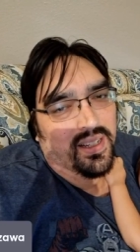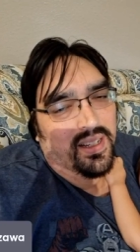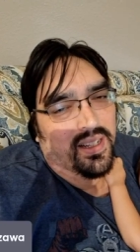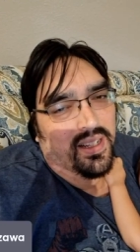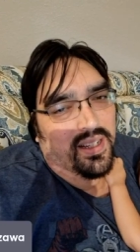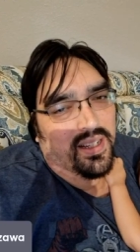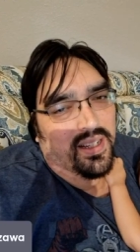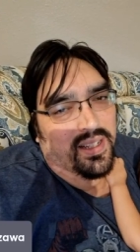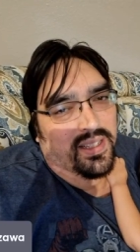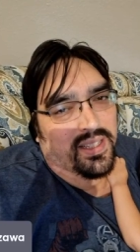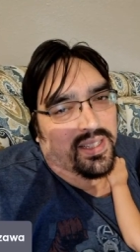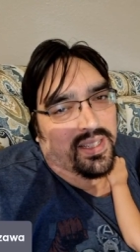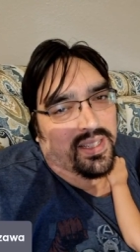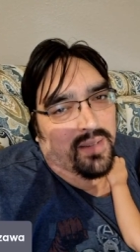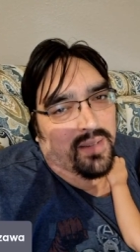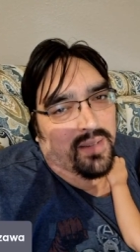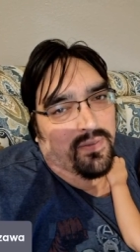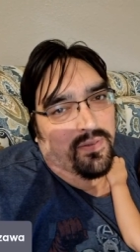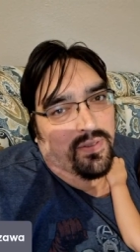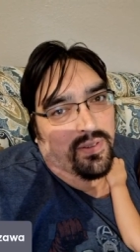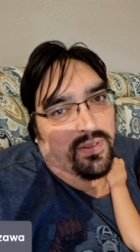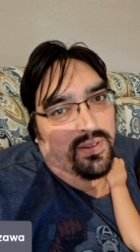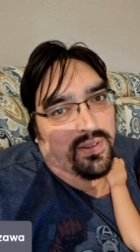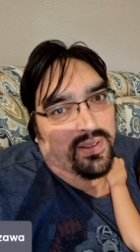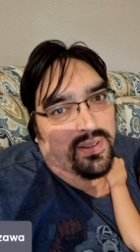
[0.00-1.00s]
except
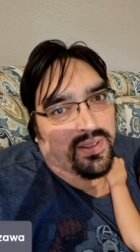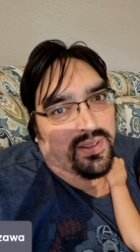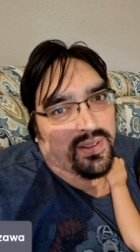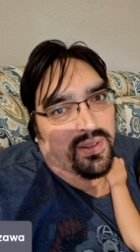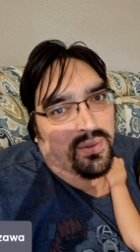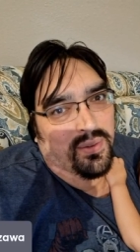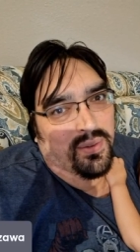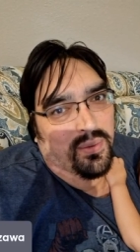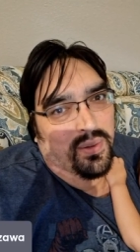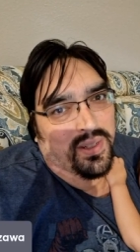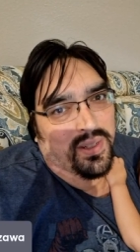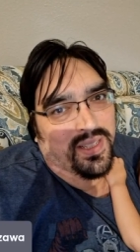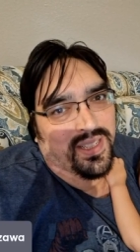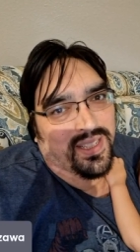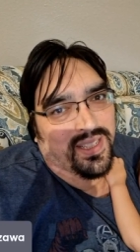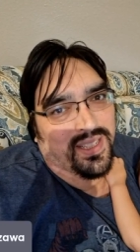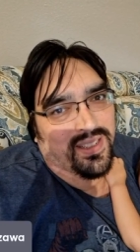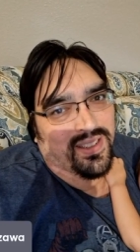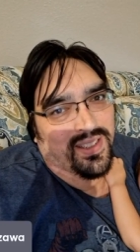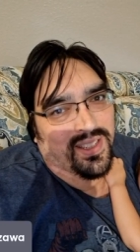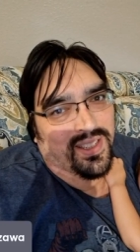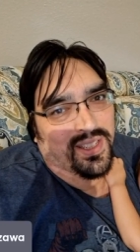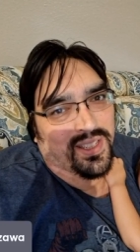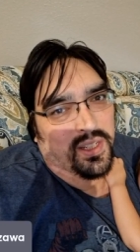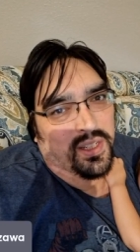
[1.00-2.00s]
for the ones that
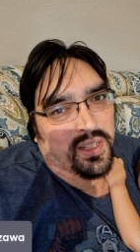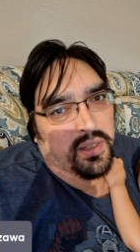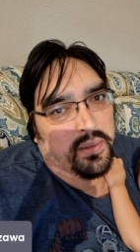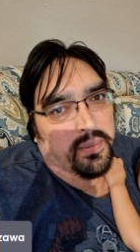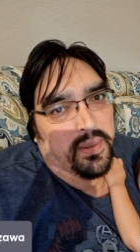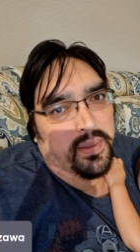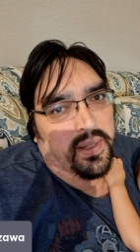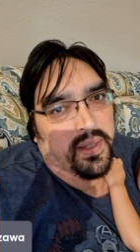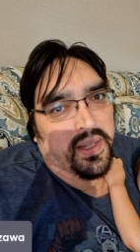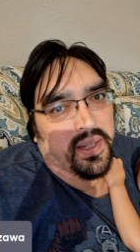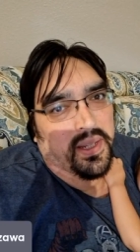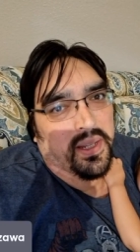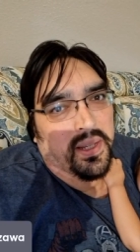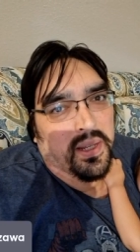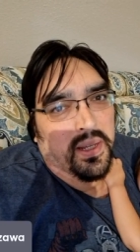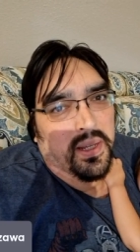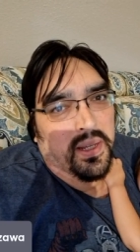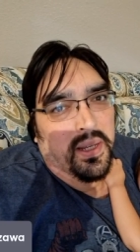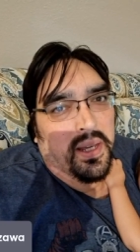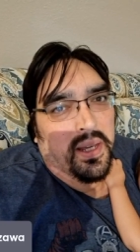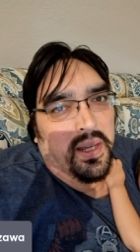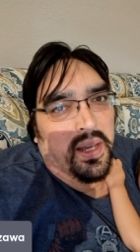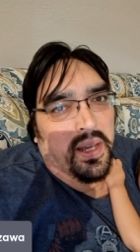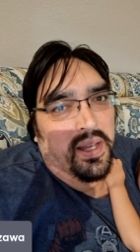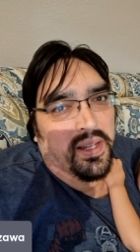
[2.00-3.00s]
are just going to be
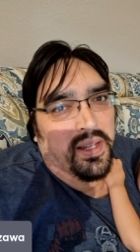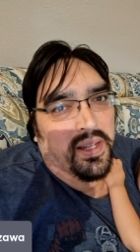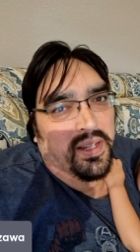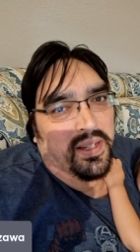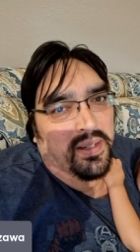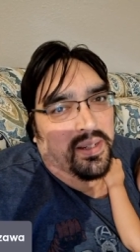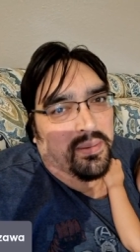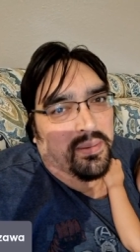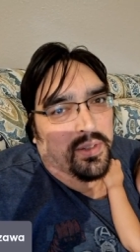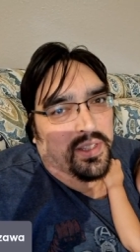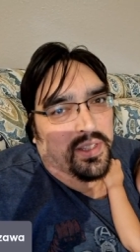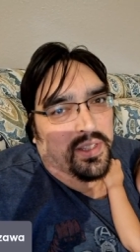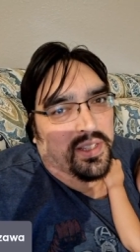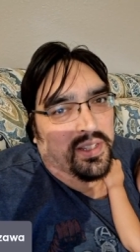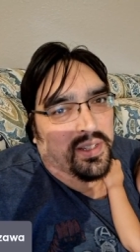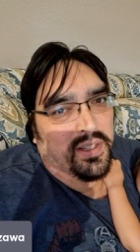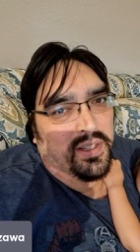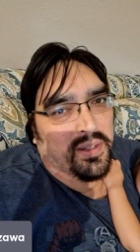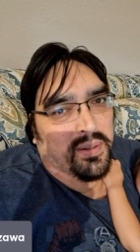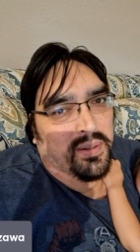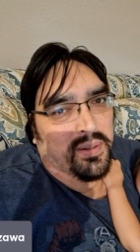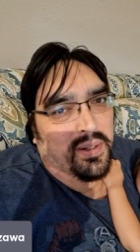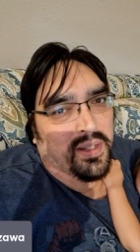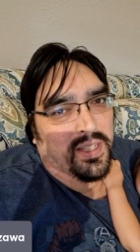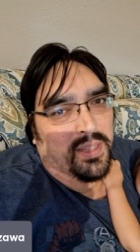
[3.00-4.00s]
hitting them with
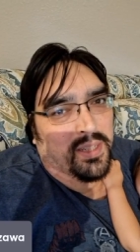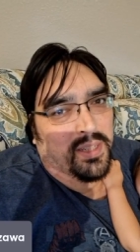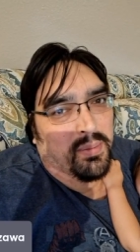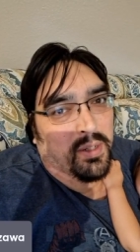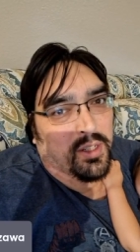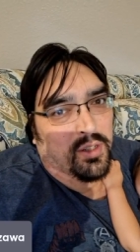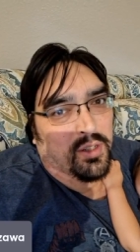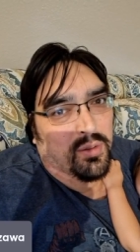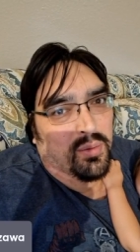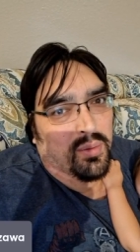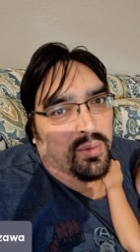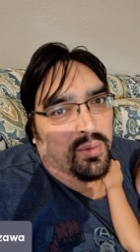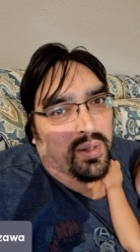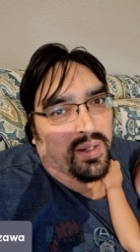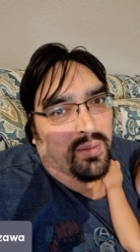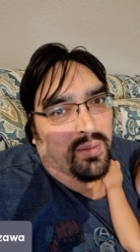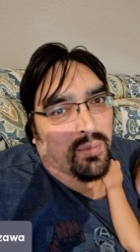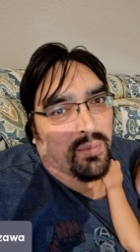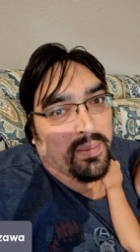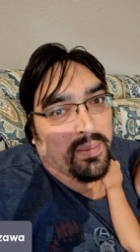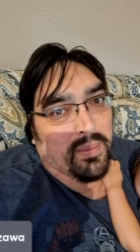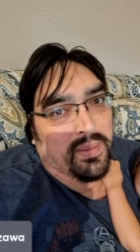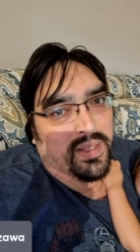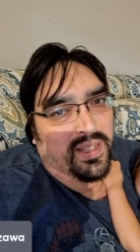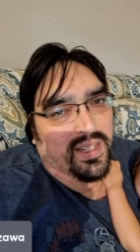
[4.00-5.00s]
their special
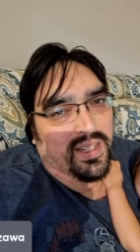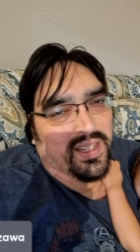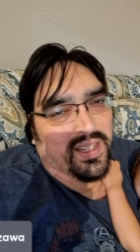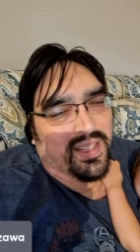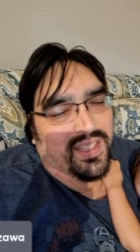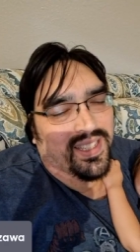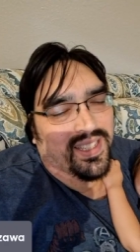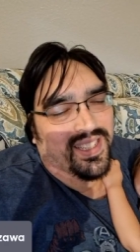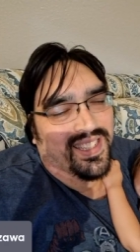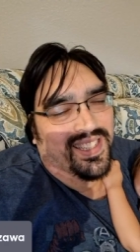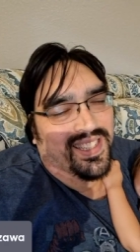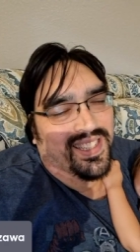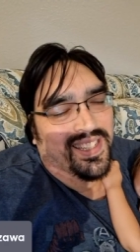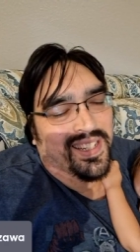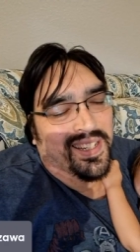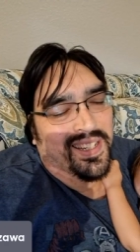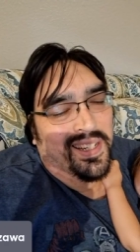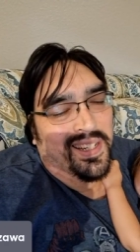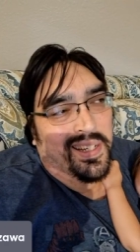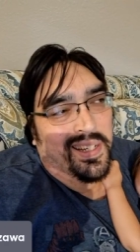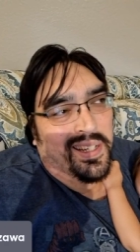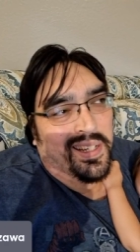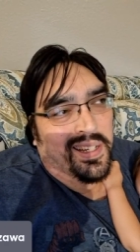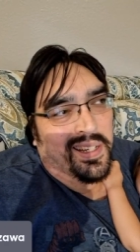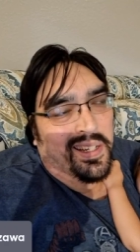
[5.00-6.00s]
weapon guns.
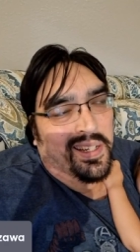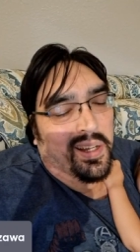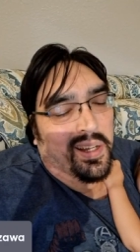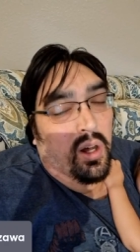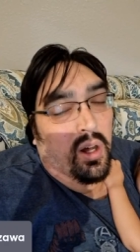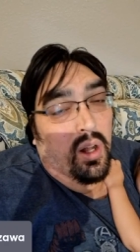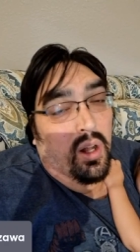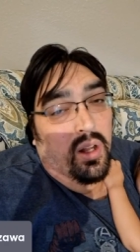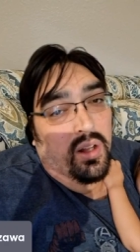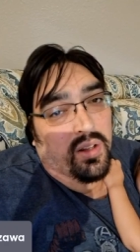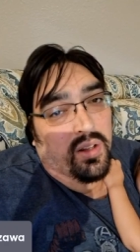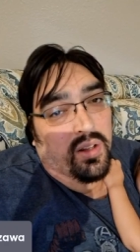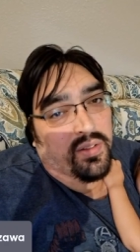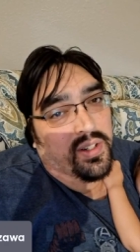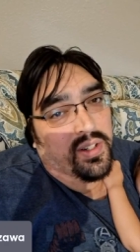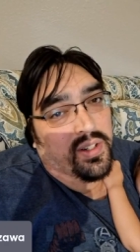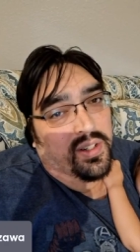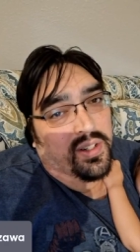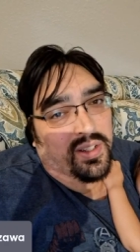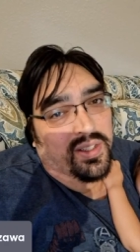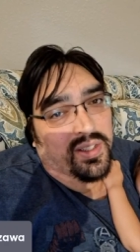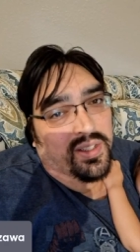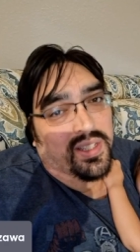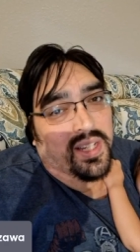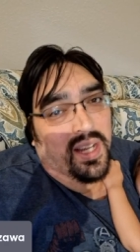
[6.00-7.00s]
All of your
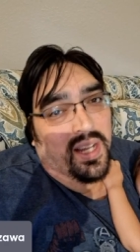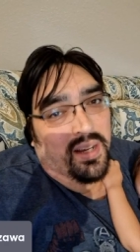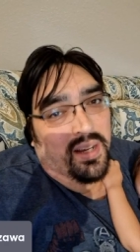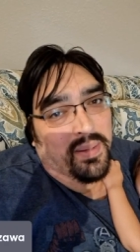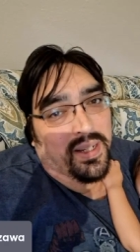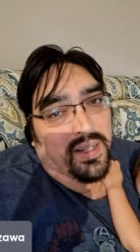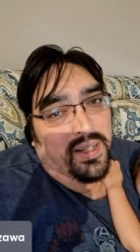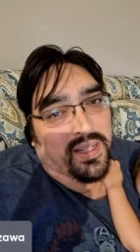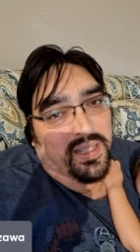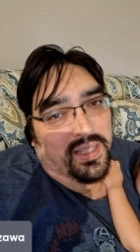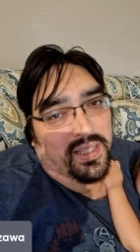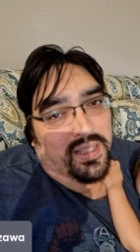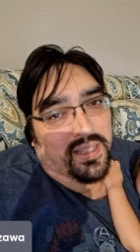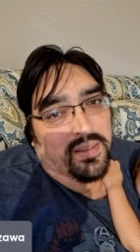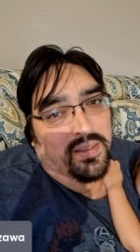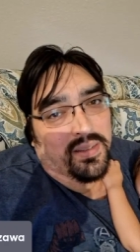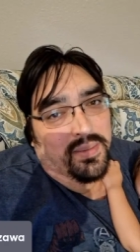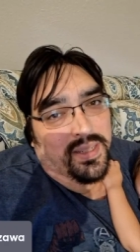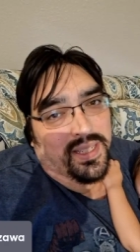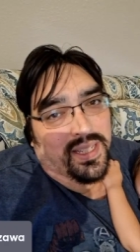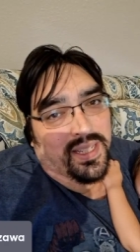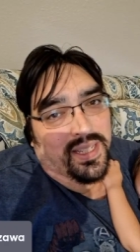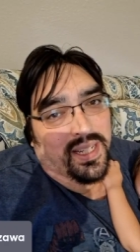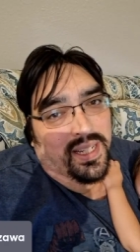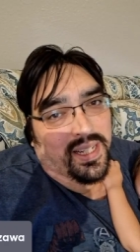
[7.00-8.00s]
close combat is going to
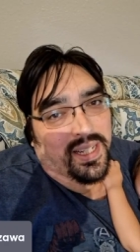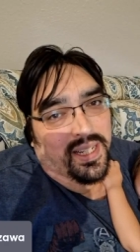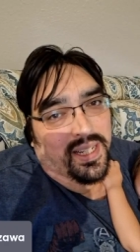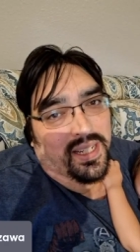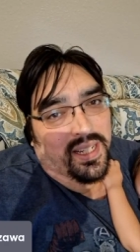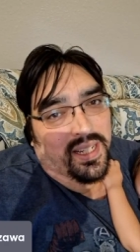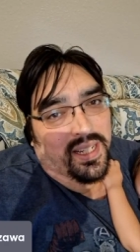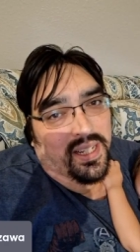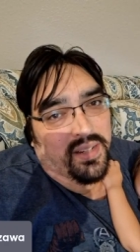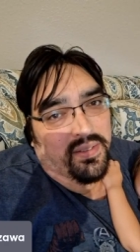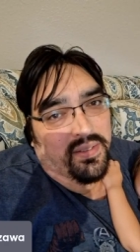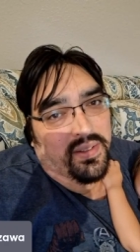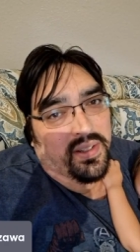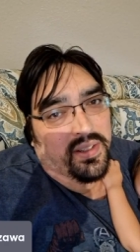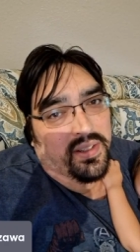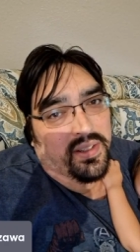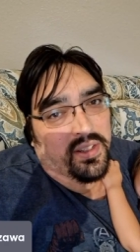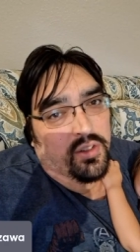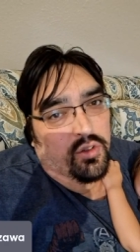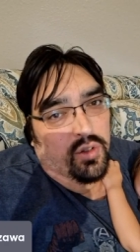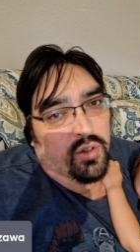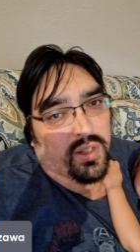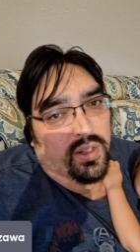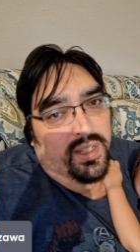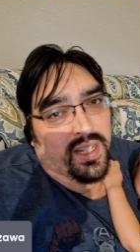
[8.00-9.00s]
be psychic, even on
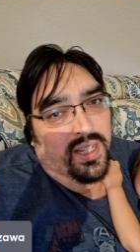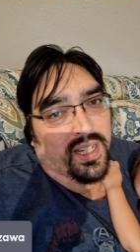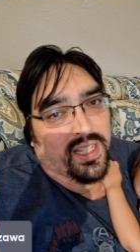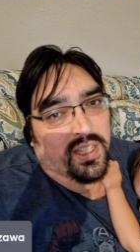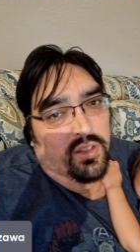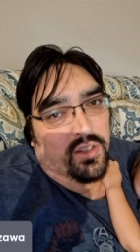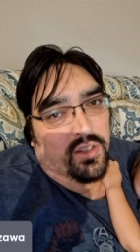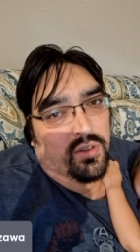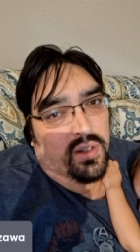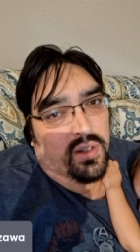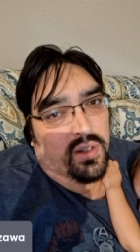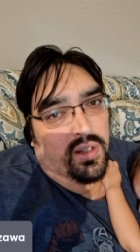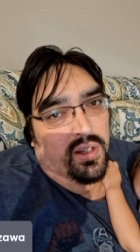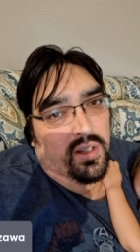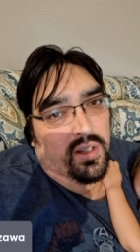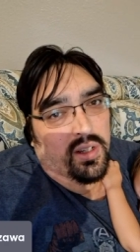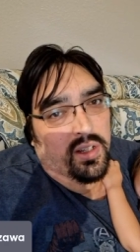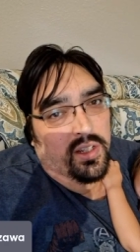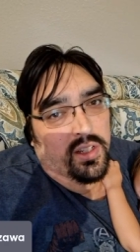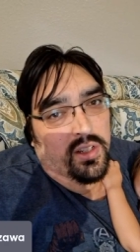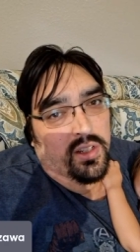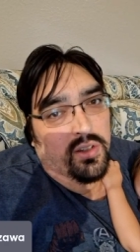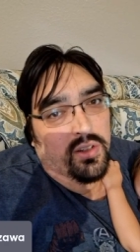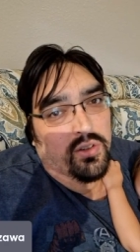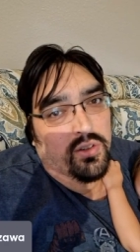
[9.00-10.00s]
the Dread Knight's
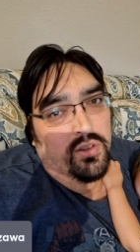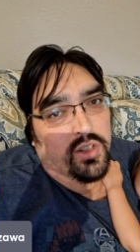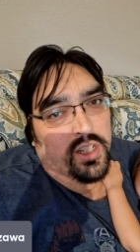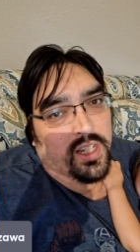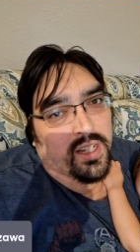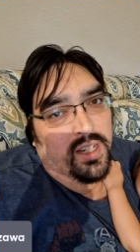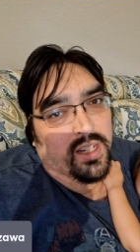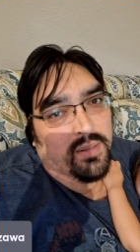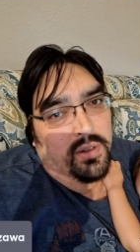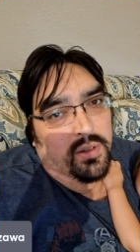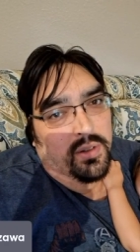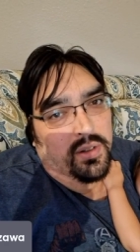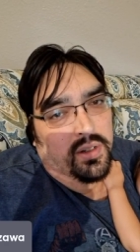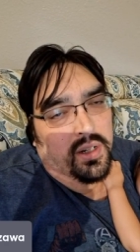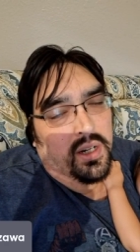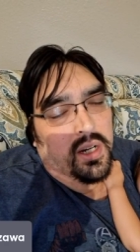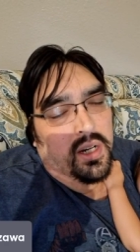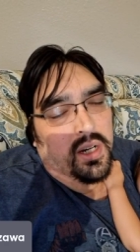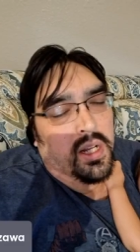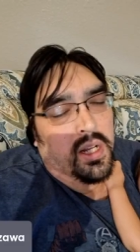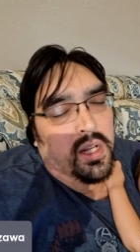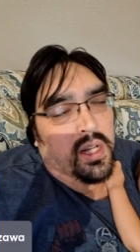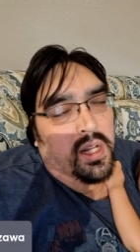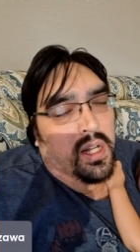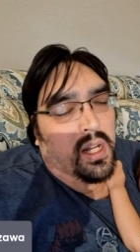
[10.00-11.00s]
huge hammer.
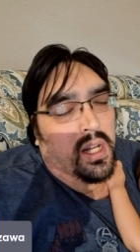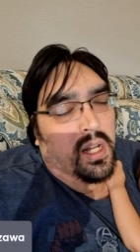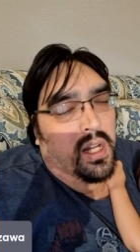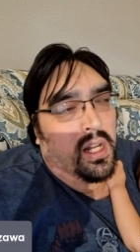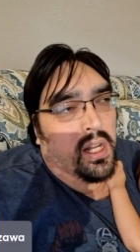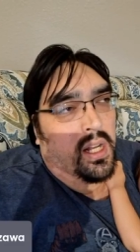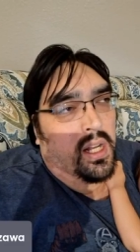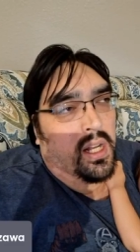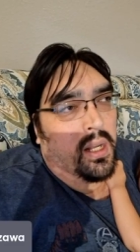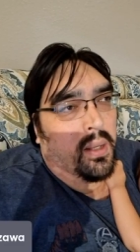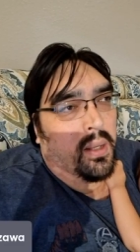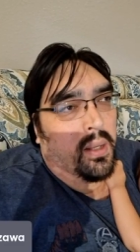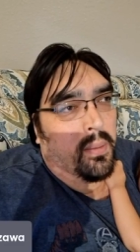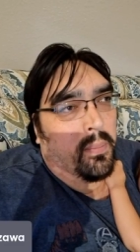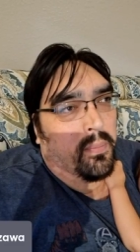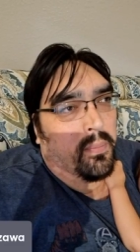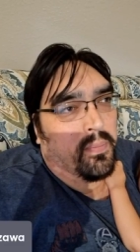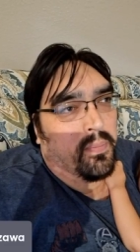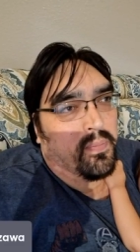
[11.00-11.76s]
All